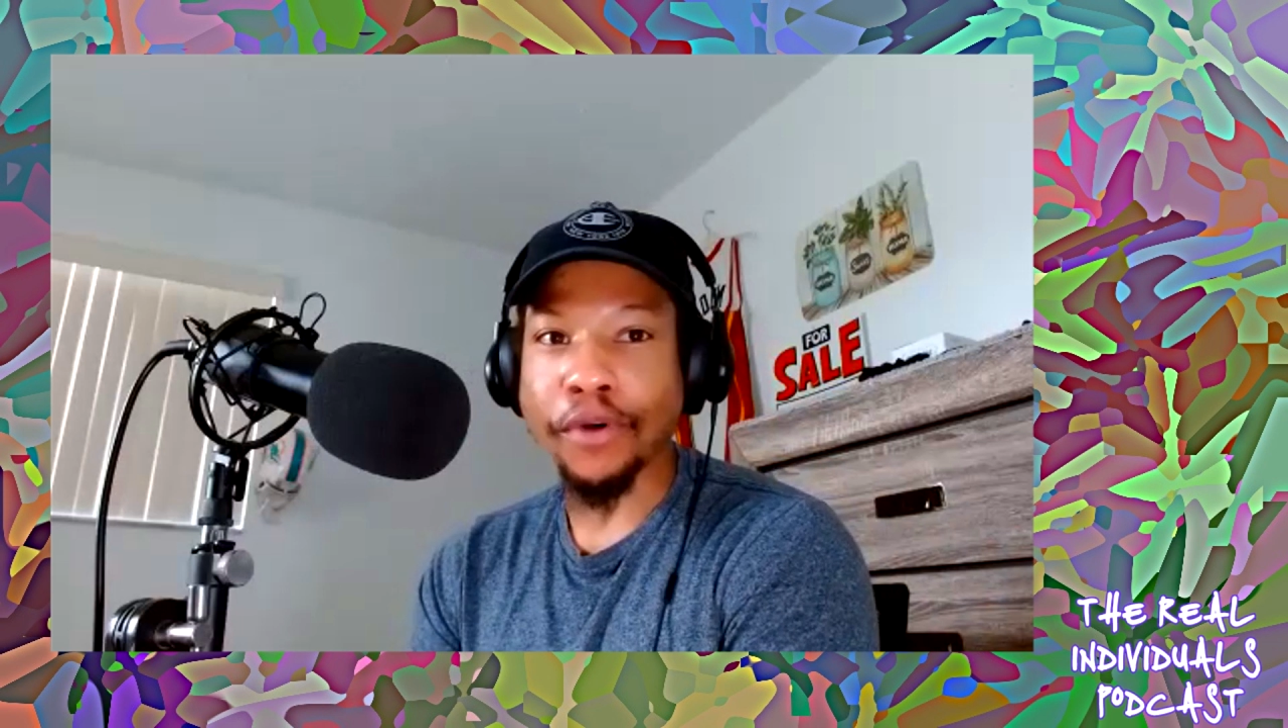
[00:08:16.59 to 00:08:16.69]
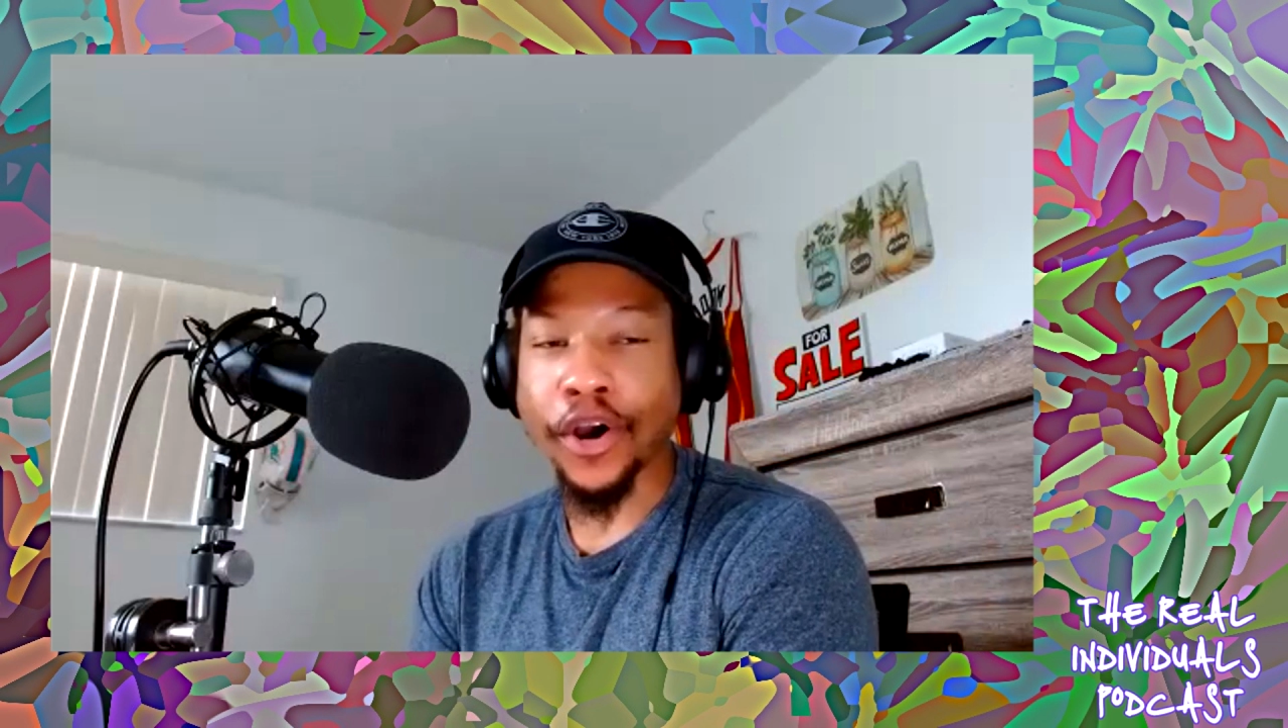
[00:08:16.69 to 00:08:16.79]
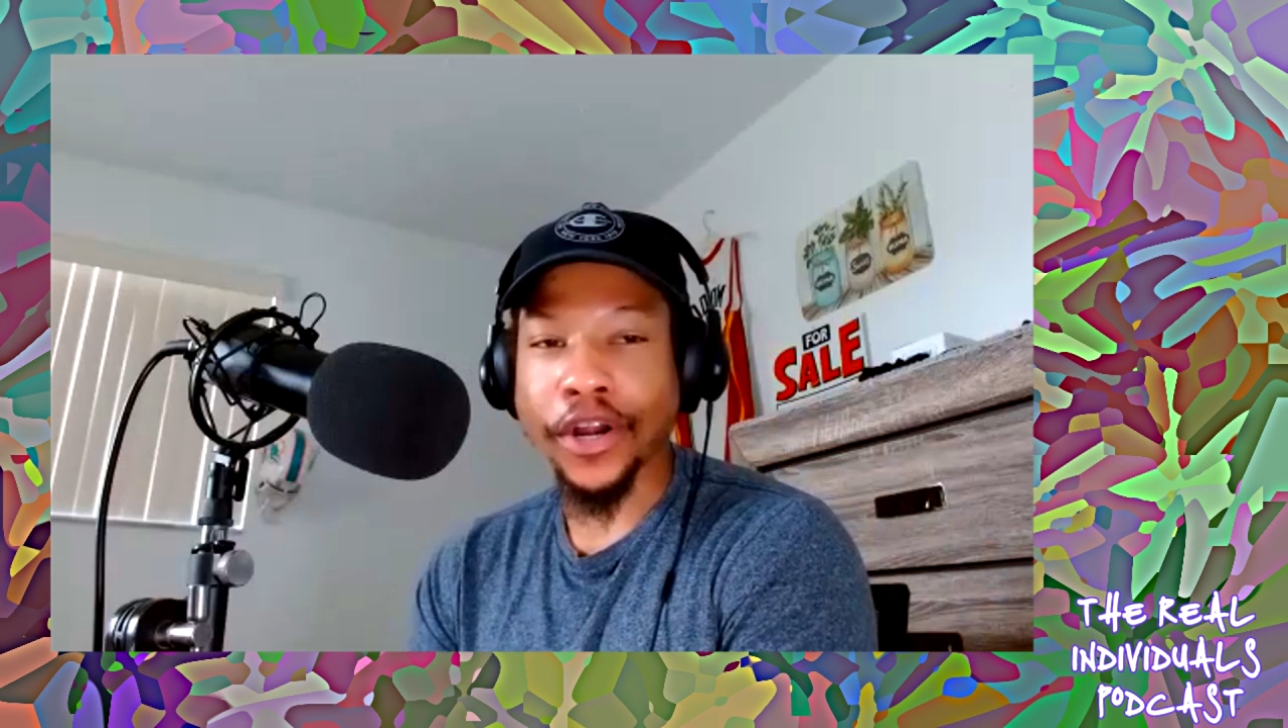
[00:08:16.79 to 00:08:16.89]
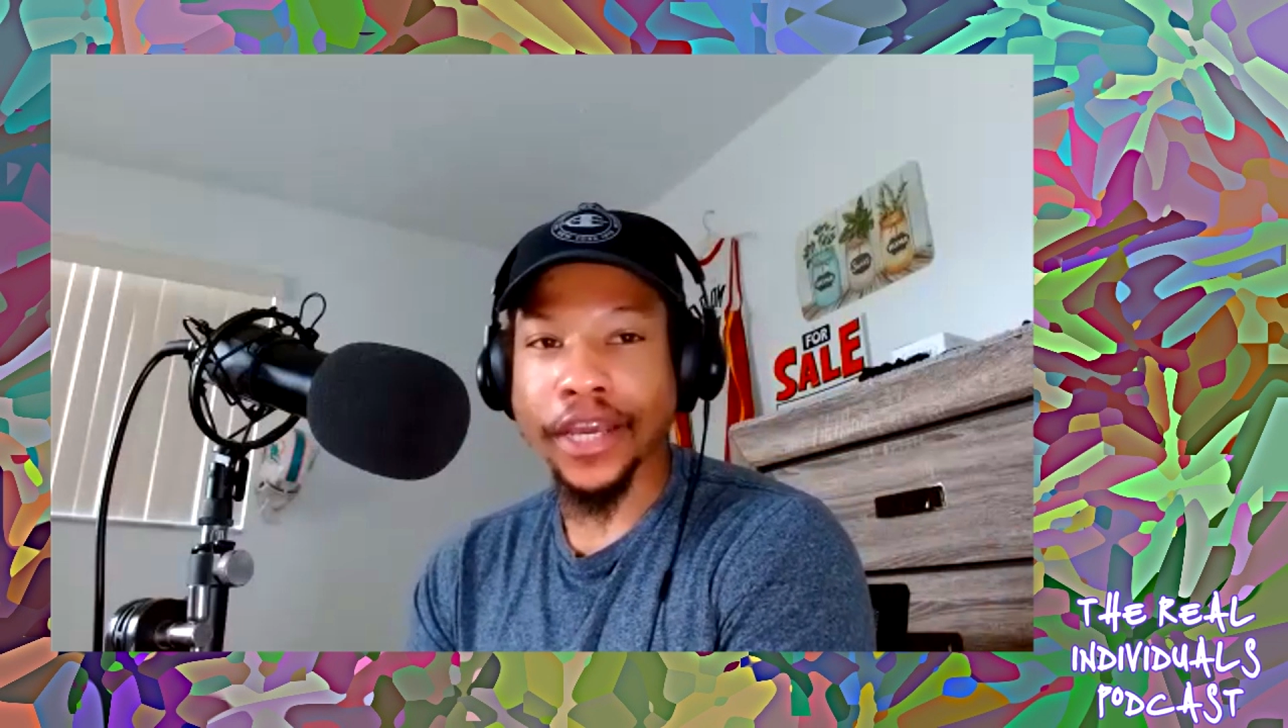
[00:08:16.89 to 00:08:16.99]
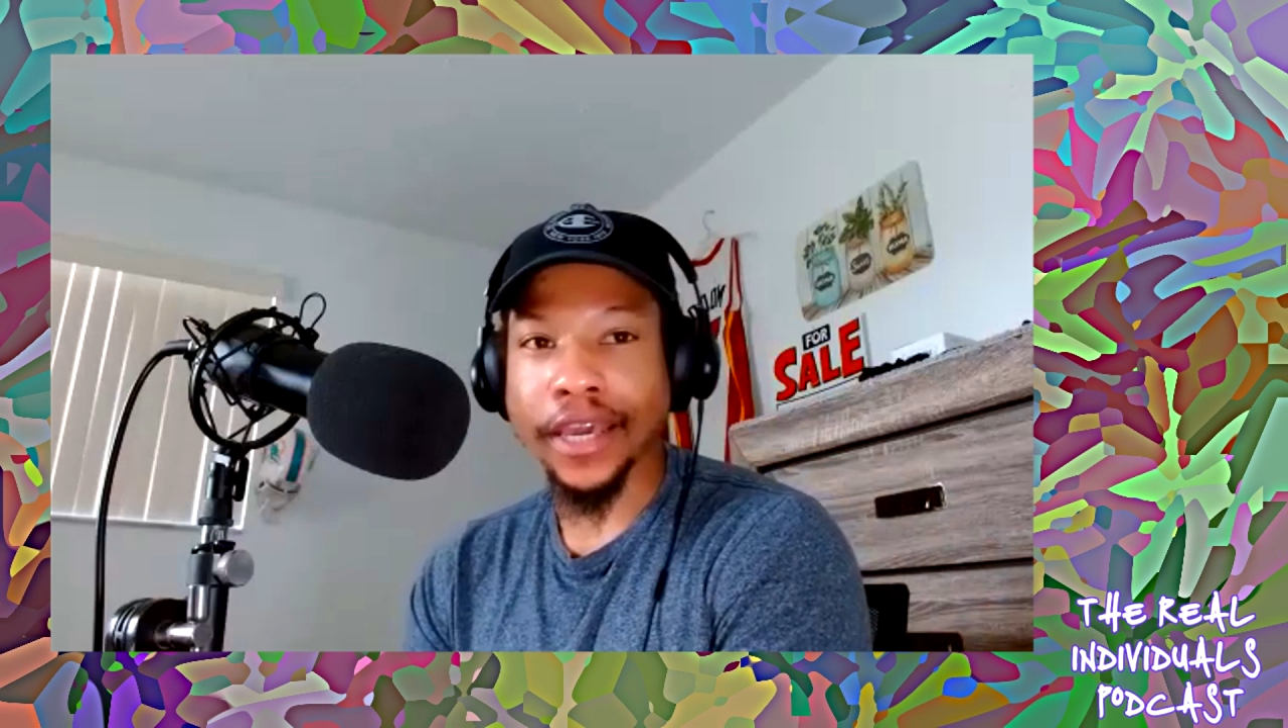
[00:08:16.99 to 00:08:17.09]

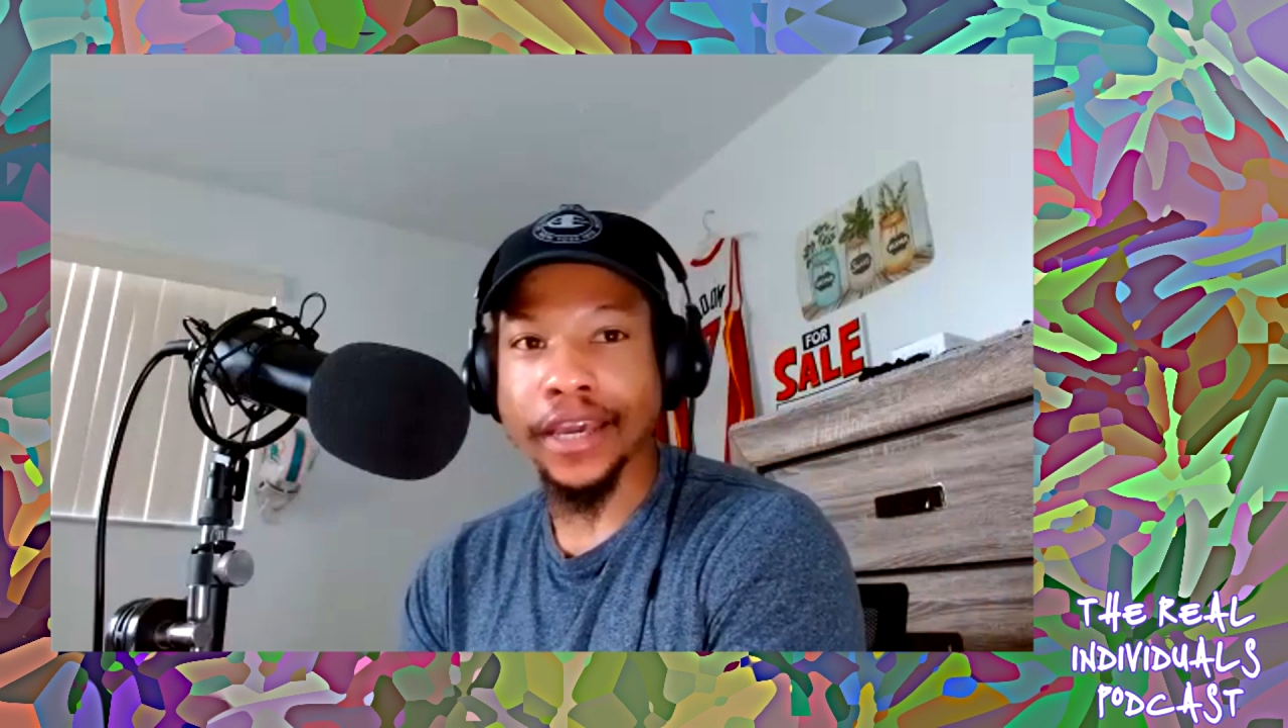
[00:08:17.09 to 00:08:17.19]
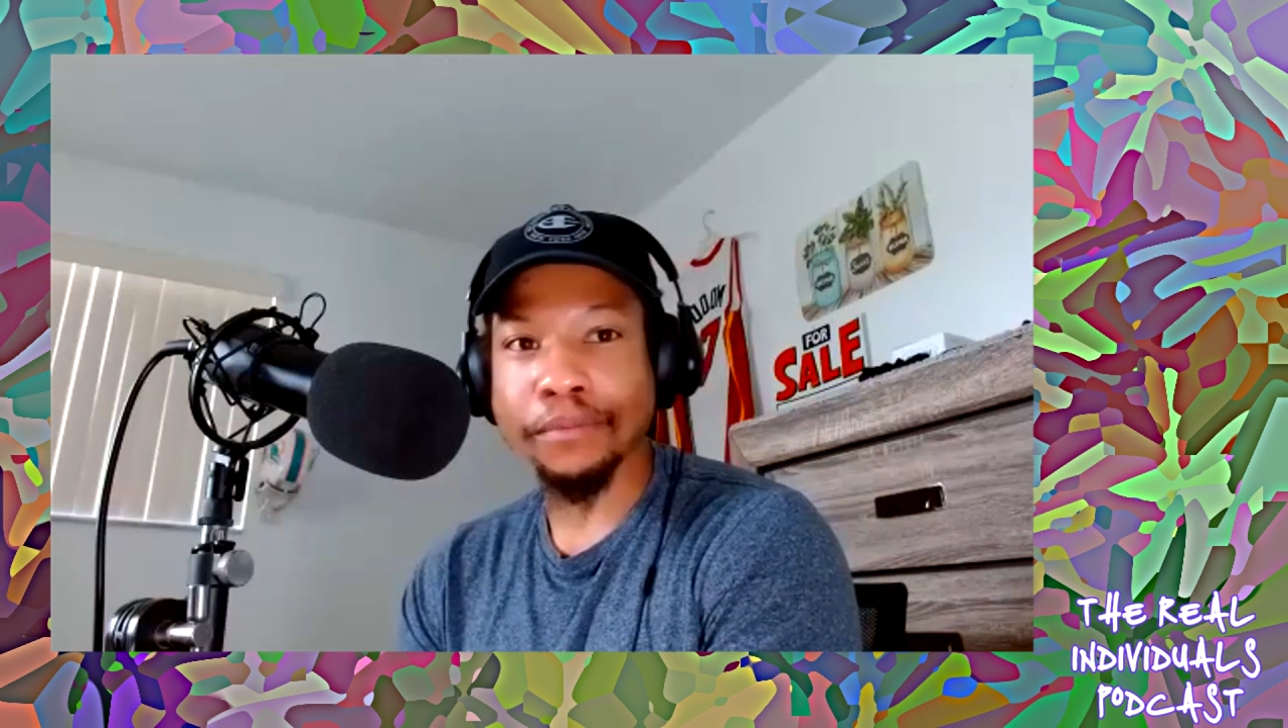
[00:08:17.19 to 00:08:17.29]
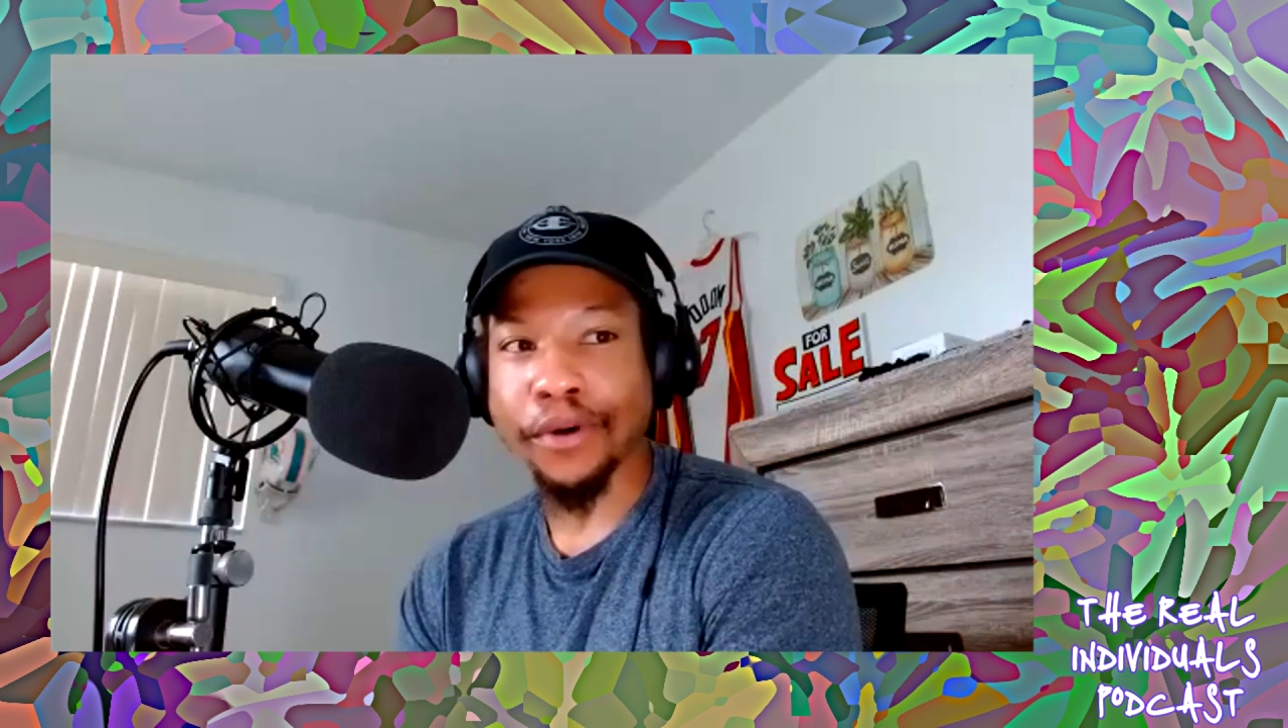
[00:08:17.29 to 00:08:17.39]
bought in